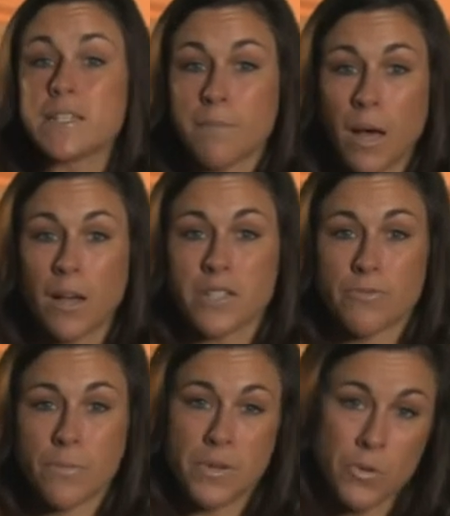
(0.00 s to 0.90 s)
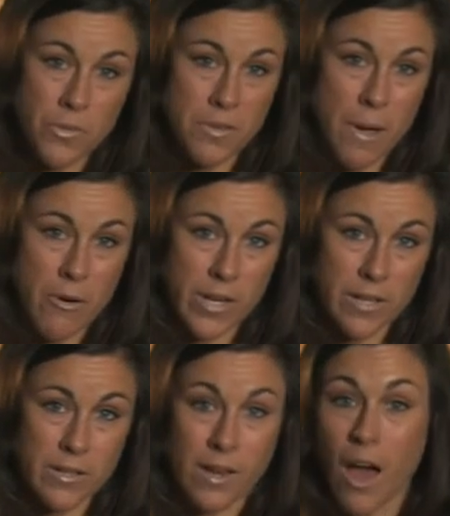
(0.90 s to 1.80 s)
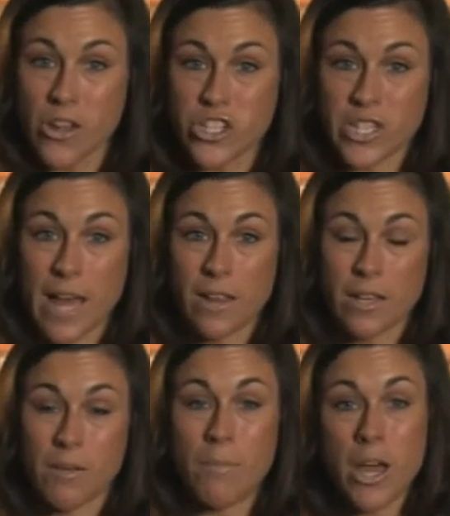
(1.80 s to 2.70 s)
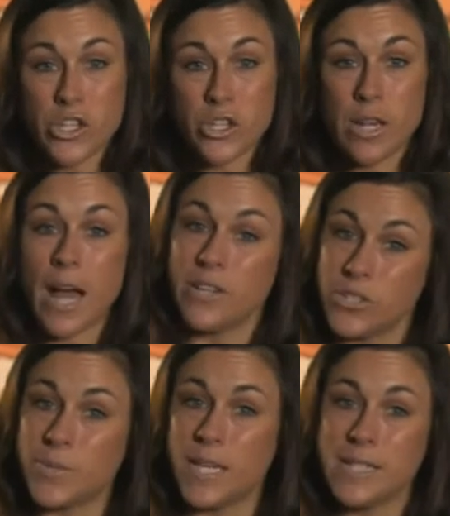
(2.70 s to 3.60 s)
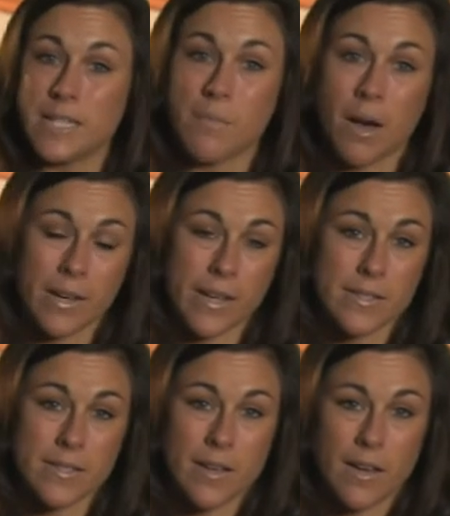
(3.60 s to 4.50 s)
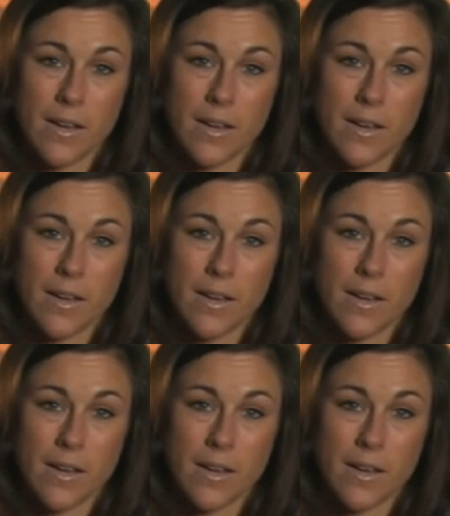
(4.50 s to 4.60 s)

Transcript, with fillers: demand from the North American large scale commercial and utility markets.